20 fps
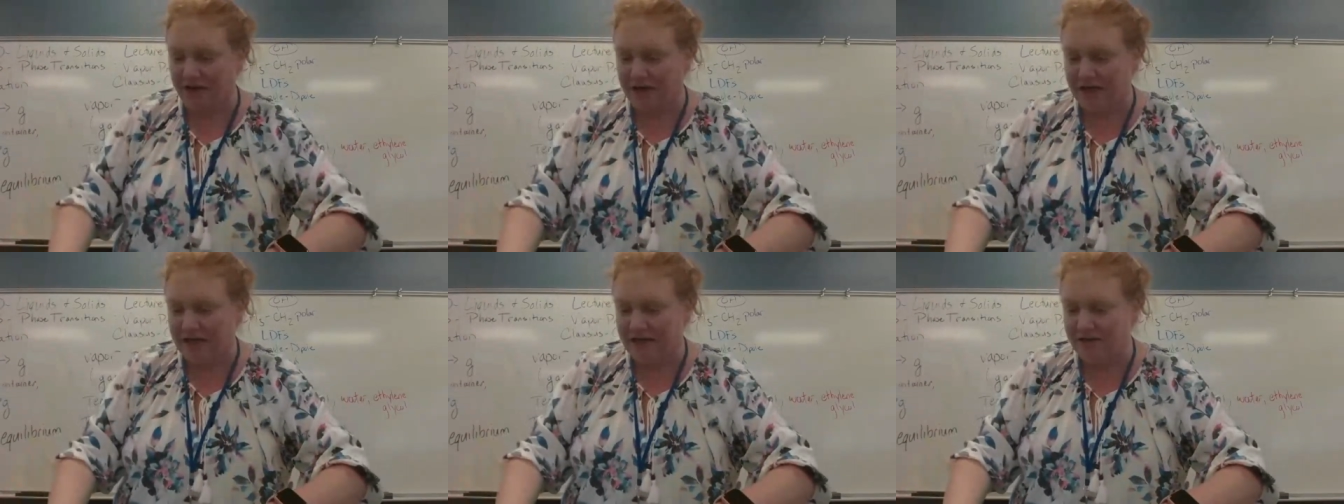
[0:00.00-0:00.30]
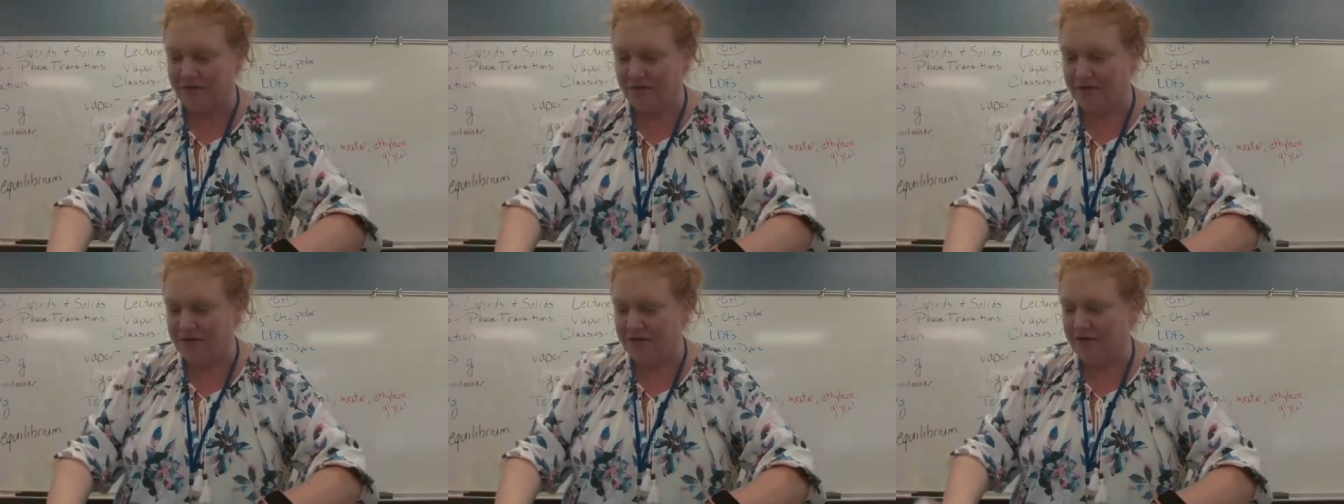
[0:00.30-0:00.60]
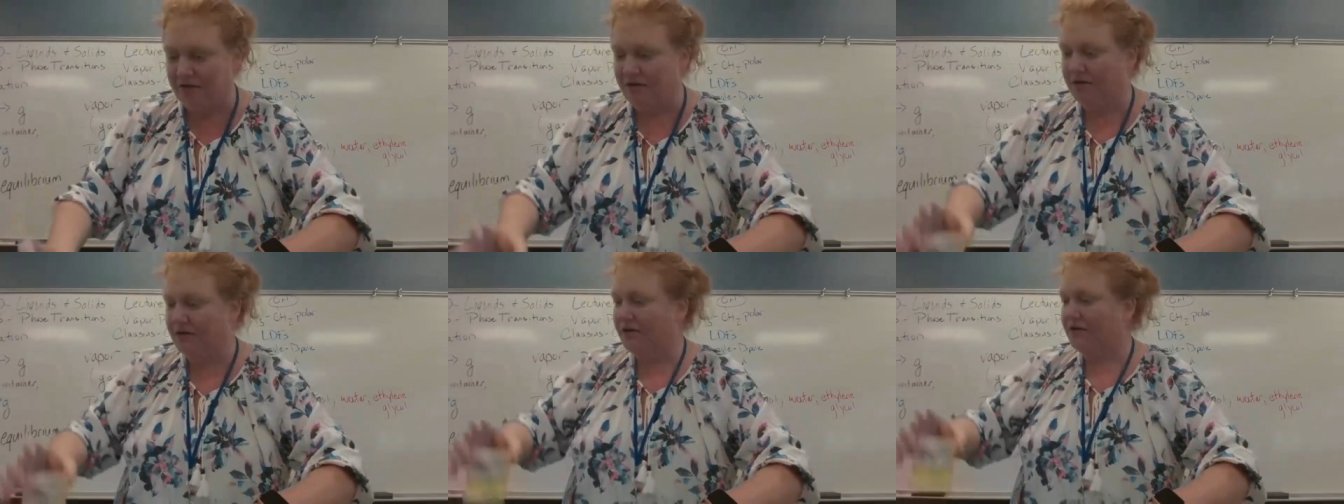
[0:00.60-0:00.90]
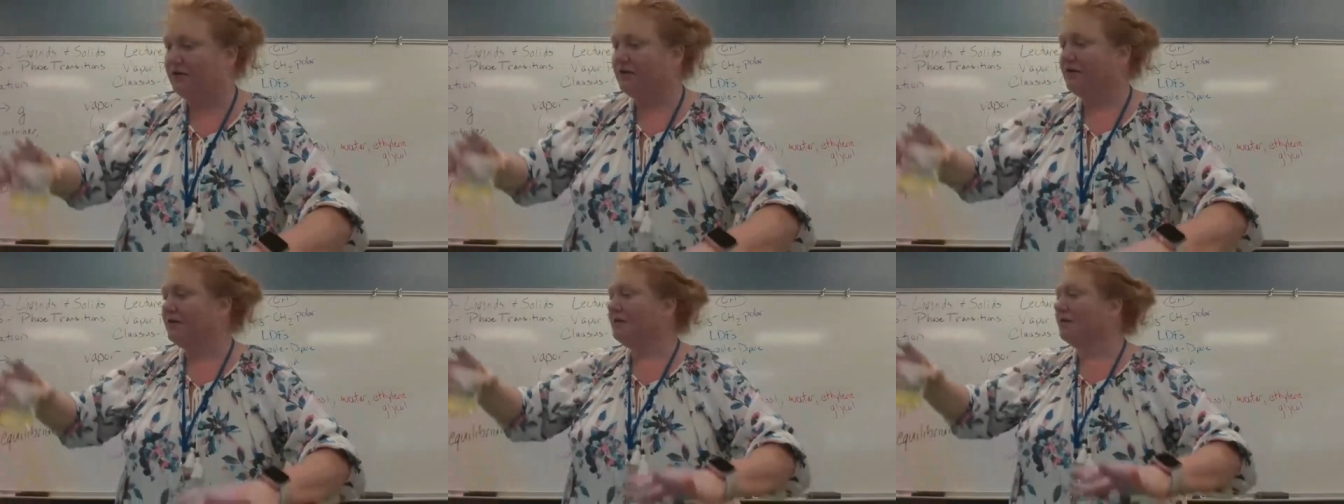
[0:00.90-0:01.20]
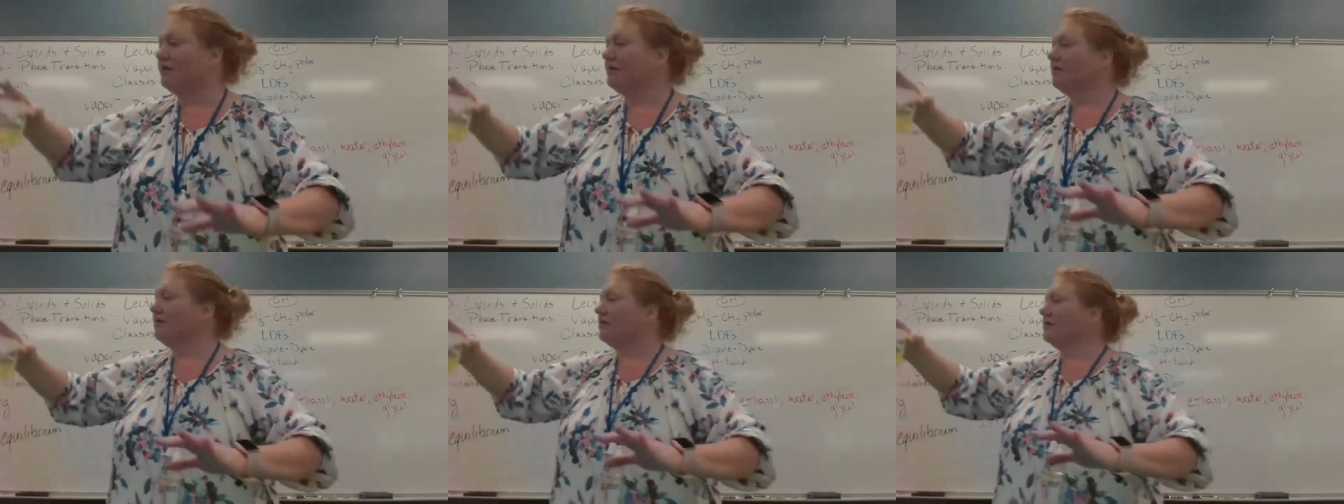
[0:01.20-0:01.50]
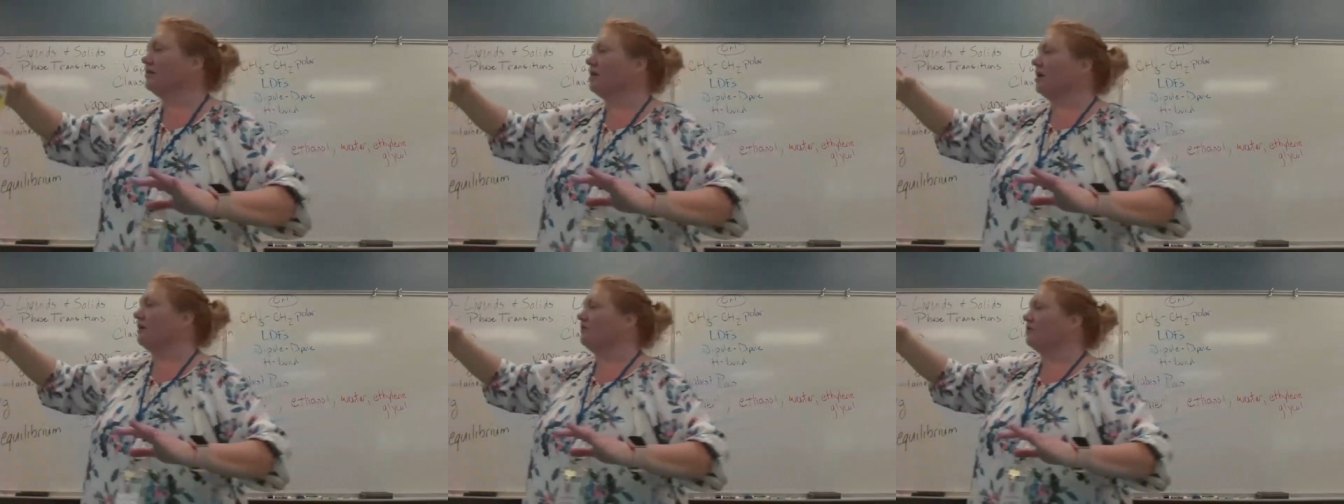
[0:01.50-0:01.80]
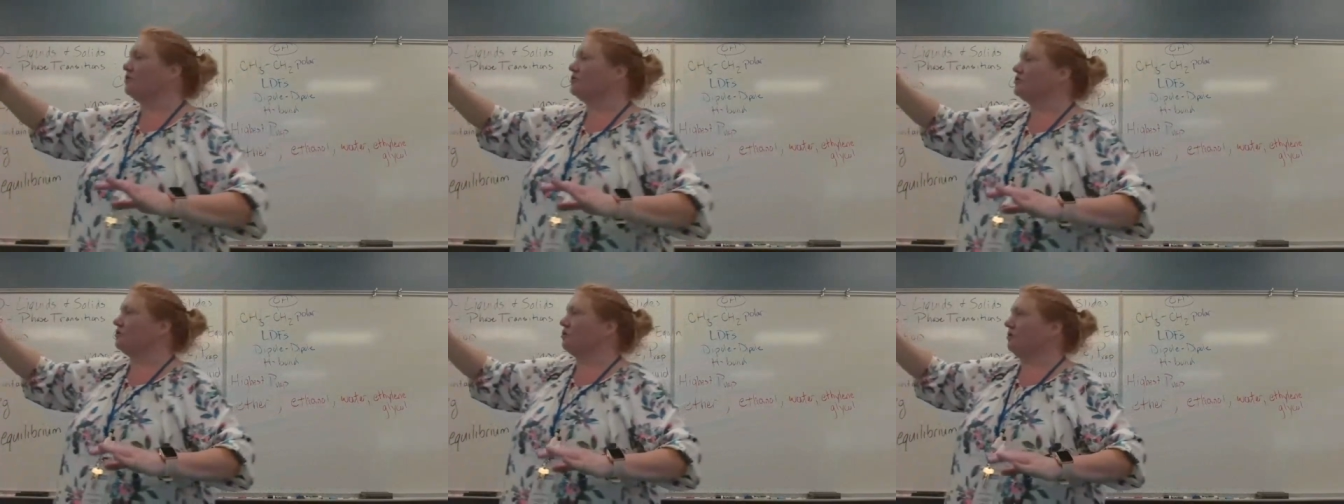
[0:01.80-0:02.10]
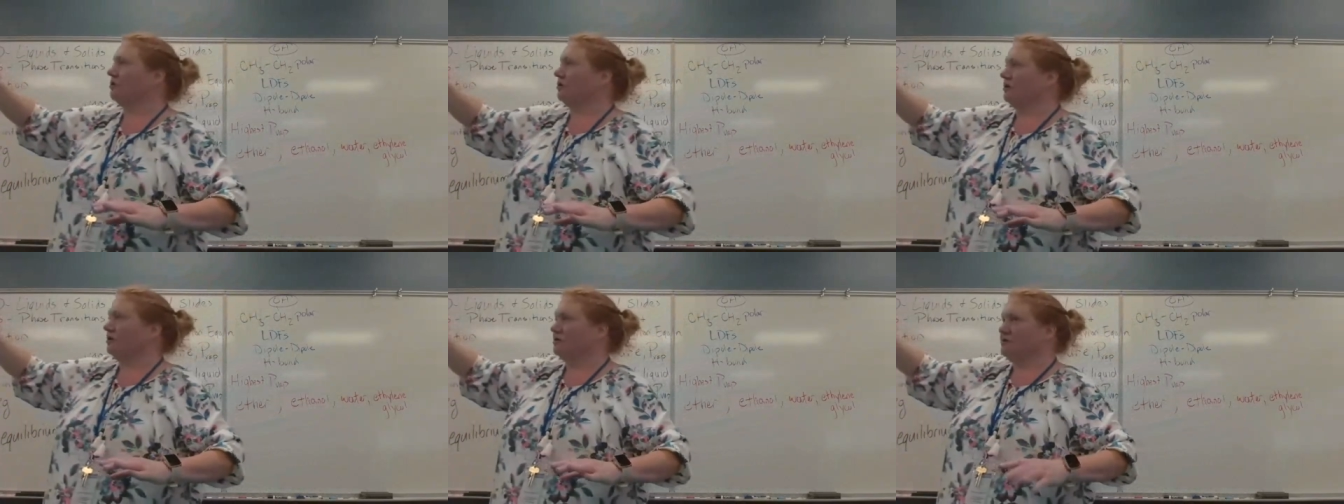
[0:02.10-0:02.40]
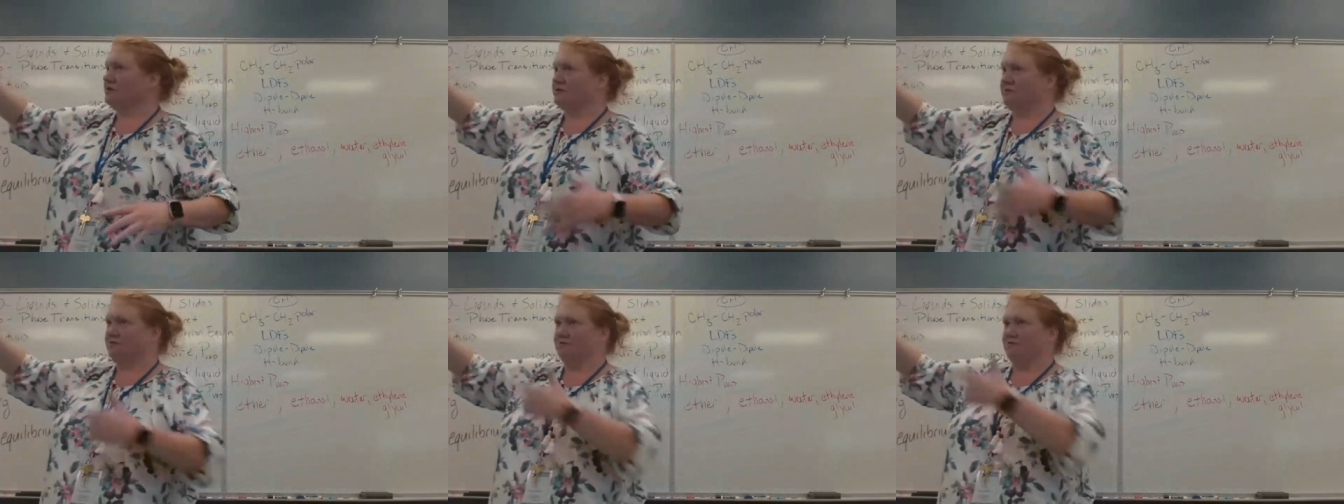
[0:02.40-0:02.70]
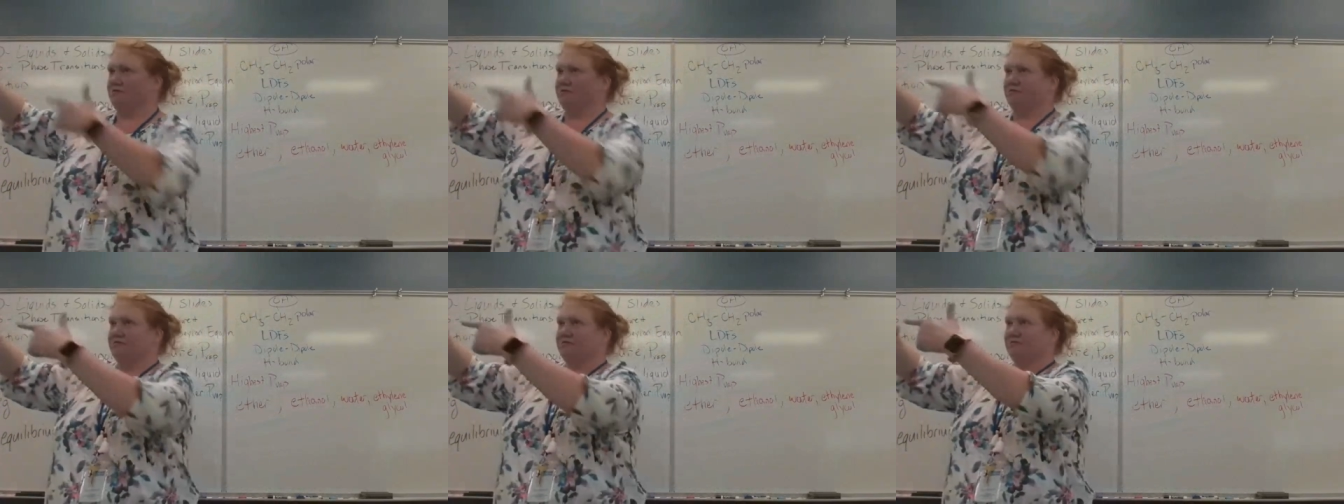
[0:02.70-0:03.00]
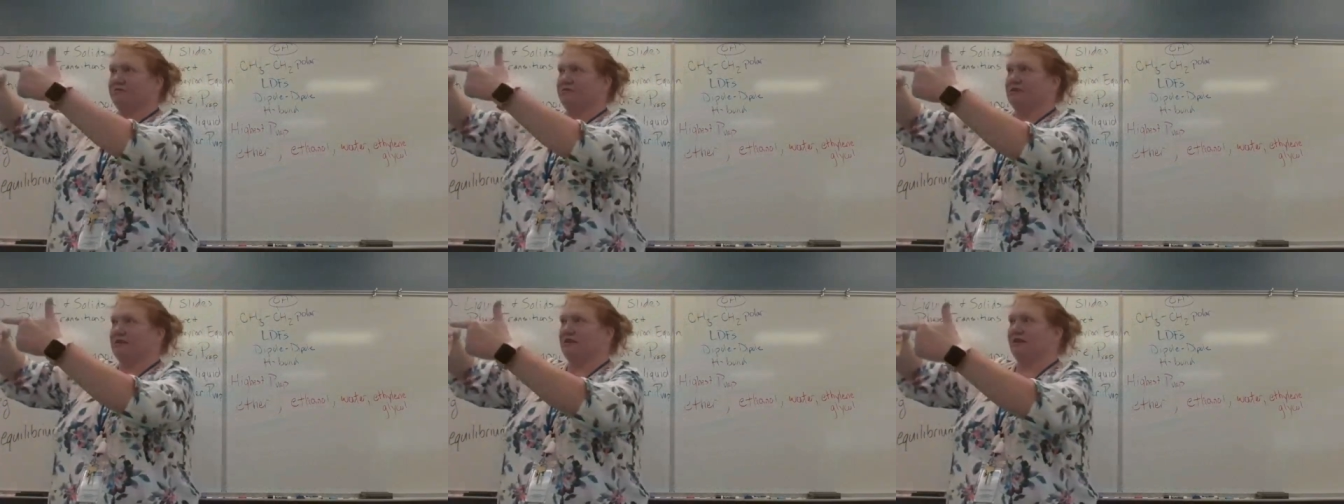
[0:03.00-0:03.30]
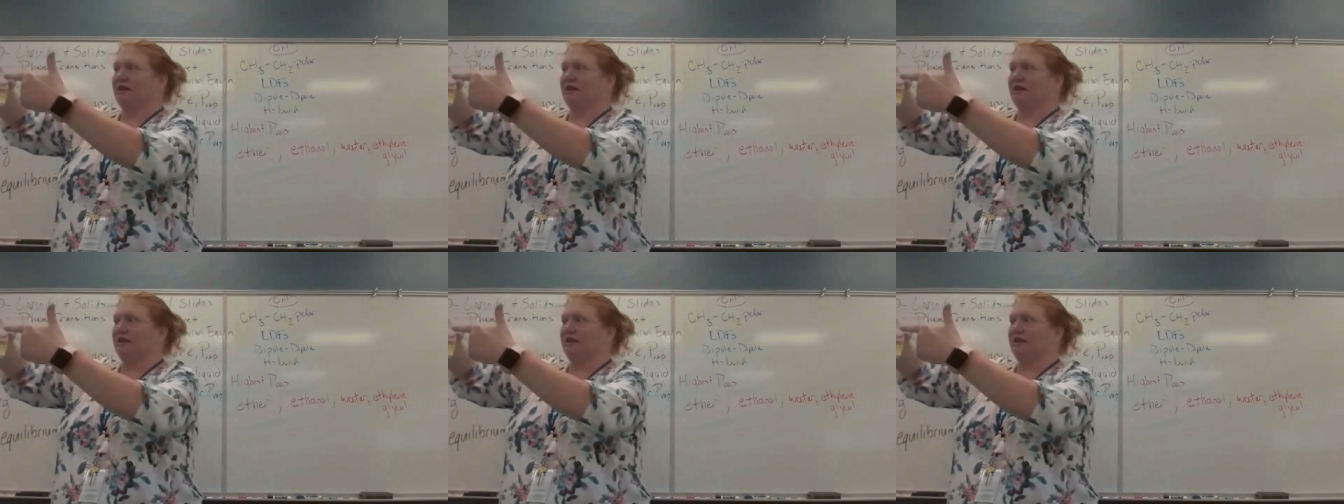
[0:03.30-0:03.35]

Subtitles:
out here in covered jars.